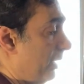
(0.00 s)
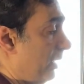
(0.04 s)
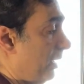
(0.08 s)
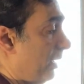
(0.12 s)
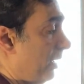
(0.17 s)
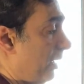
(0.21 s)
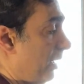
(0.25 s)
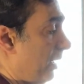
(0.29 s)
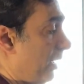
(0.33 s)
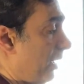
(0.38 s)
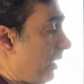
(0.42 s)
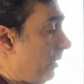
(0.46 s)

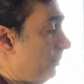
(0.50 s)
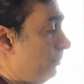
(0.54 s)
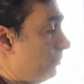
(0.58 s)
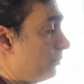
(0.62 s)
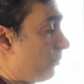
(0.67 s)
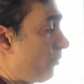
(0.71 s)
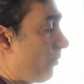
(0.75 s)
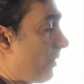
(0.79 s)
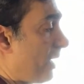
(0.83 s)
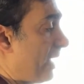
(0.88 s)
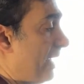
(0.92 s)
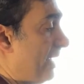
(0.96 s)
um,
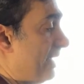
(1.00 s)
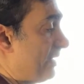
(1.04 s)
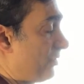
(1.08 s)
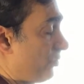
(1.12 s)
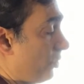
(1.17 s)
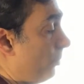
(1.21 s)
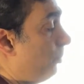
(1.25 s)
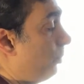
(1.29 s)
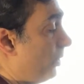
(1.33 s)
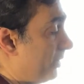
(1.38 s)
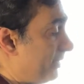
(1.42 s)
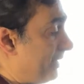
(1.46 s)
is
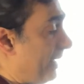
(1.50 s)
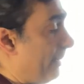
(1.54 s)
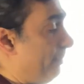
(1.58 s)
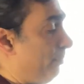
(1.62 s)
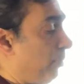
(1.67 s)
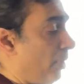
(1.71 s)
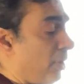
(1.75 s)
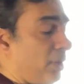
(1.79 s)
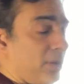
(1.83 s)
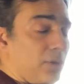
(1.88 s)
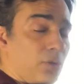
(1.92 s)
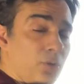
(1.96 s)
to put that
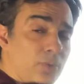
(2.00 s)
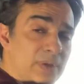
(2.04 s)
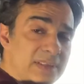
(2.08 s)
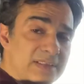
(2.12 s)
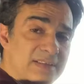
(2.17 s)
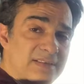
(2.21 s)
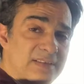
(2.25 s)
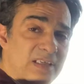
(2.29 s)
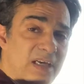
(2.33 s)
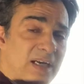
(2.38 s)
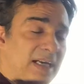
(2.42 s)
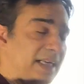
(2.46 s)
Barlow
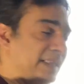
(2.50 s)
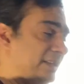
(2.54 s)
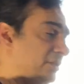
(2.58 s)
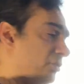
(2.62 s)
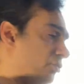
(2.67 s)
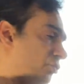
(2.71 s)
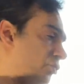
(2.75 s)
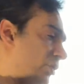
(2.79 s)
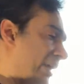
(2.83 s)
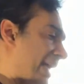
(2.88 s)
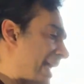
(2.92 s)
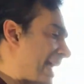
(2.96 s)

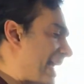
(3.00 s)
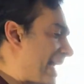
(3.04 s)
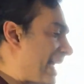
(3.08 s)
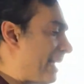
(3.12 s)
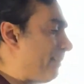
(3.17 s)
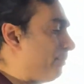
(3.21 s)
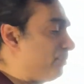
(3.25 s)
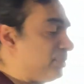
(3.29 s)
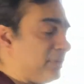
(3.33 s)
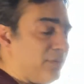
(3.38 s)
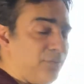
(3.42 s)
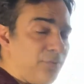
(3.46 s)
inside to
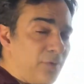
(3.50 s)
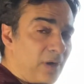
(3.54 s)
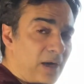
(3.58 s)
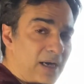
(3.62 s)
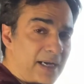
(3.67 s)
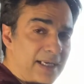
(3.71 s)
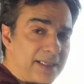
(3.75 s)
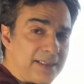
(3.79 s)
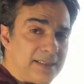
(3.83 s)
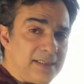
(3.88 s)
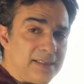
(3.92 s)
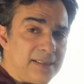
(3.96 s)

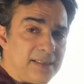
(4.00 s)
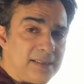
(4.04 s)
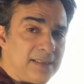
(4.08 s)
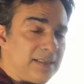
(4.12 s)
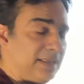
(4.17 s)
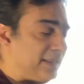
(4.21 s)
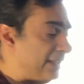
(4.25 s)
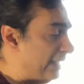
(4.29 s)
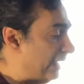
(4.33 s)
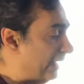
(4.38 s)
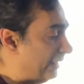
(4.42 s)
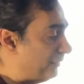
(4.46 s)
amplify
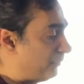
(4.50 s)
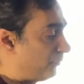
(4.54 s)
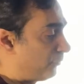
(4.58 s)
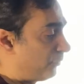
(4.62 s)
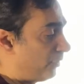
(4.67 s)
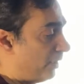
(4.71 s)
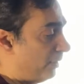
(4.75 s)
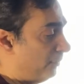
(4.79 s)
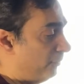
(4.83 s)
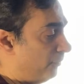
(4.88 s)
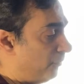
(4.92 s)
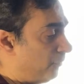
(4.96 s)
it
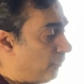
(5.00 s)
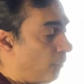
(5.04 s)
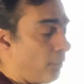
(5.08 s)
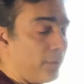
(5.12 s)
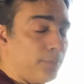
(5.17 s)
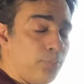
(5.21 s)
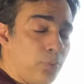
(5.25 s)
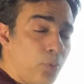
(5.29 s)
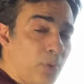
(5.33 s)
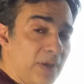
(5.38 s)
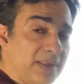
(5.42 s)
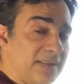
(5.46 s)
from
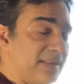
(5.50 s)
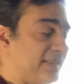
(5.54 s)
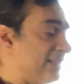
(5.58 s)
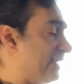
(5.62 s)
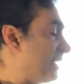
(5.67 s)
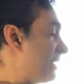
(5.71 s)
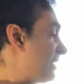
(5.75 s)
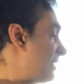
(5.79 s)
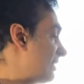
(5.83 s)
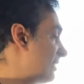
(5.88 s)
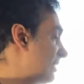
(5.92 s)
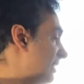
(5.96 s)

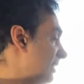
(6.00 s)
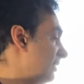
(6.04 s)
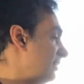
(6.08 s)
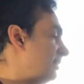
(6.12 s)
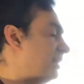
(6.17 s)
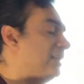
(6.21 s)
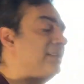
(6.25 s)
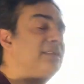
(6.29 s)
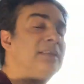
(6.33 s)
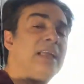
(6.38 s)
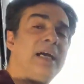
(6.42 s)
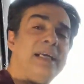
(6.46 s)
4.6
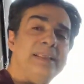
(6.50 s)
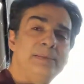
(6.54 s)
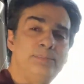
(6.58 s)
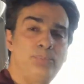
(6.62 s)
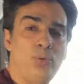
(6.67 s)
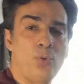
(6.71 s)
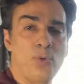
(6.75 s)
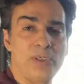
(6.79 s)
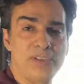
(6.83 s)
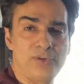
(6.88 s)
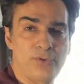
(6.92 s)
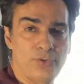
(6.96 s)
to
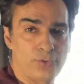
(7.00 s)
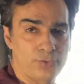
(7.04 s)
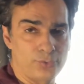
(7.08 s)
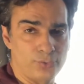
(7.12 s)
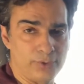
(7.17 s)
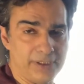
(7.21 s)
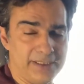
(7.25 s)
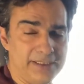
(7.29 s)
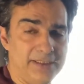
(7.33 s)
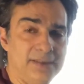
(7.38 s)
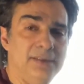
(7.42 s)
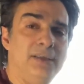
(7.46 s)

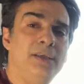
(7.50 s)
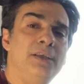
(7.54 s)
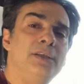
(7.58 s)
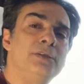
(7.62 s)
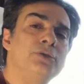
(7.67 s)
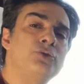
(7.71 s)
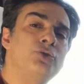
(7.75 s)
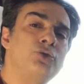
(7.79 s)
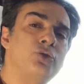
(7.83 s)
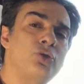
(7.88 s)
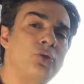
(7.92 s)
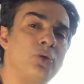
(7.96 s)
9.3,
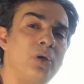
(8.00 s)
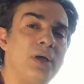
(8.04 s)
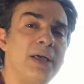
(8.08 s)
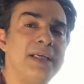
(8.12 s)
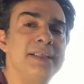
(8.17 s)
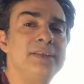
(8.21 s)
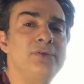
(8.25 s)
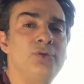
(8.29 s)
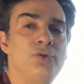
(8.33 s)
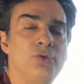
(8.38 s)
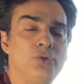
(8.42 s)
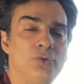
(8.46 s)

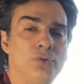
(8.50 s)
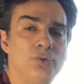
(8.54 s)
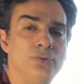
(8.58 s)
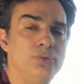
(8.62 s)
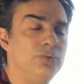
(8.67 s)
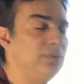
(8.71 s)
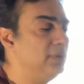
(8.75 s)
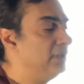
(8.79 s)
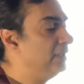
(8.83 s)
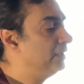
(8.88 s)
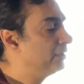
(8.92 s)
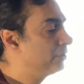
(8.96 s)
trying
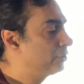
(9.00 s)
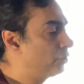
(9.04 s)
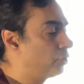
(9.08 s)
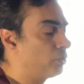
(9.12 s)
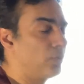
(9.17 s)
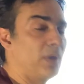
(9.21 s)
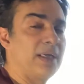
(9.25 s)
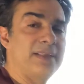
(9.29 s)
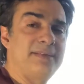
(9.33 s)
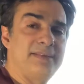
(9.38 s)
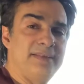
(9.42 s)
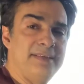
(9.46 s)
to
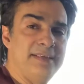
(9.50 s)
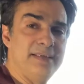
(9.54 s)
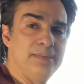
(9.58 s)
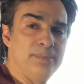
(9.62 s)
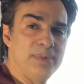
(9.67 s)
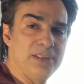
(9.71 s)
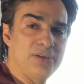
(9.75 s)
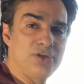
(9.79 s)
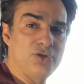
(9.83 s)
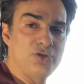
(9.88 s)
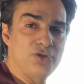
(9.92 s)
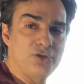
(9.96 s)
correct the
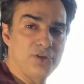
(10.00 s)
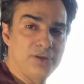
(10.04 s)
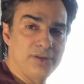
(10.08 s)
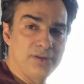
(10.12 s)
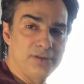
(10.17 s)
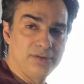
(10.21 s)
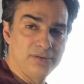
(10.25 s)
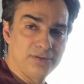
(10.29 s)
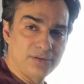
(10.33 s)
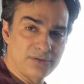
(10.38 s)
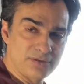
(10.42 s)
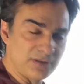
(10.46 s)
image
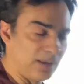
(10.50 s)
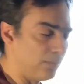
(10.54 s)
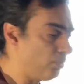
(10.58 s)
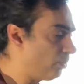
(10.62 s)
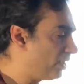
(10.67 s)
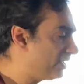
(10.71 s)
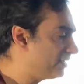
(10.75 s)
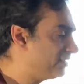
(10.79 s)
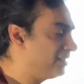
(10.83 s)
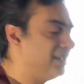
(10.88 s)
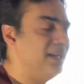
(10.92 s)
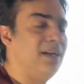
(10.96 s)

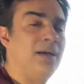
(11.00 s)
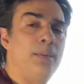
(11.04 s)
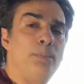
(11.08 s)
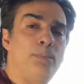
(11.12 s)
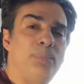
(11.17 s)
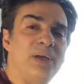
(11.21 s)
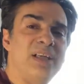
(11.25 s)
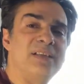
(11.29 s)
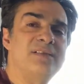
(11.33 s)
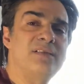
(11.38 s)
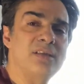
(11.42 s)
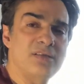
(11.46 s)
somewhat,
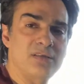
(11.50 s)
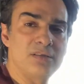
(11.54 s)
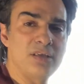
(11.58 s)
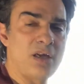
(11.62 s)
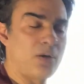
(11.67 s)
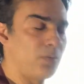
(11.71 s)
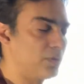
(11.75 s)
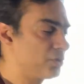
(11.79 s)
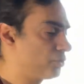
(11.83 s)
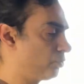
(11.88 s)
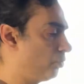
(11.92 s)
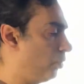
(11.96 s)
but it doesn't
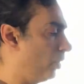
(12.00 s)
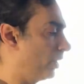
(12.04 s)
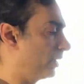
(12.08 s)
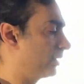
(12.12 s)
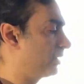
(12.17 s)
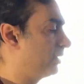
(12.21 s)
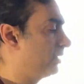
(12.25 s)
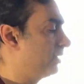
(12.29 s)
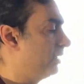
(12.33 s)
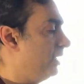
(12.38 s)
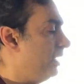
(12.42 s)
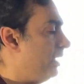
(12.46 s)
always
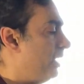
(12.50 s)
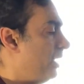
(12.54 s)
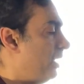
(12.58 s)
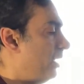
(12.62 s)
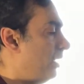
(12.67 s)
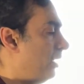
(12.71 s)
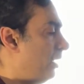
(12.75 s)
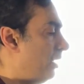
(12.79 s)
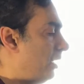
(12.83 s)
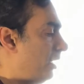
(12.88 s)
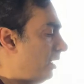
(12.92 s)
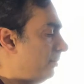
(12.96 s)
work.
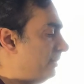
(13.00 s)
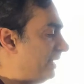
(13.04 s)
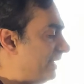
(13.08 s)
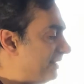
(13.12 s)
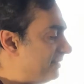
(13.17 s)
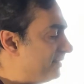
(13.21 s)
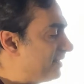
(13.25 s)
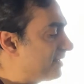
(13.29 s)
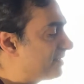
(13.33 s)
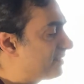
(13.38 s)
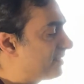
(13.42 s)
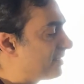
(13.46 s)
Um,
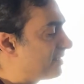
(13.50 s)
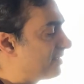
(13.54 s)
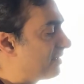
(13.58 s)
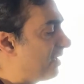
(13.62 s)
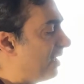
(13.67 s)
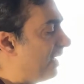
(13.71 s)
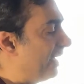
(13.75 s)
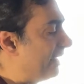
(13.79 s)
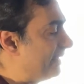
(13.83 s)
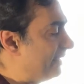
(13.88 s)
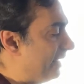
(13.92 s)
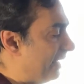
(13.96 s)
in this
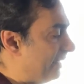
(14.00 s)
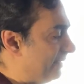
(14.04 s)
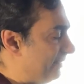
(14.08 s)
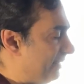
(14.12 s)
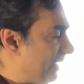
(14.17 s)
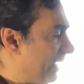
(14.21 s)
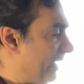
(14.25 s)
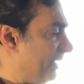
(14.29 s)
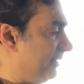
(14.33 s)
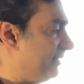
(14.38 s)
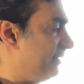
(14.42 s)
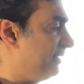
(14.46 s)
design like
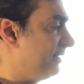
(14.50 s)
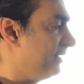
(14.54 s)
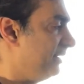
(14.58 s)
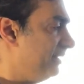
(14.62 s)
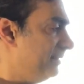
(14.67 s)
that,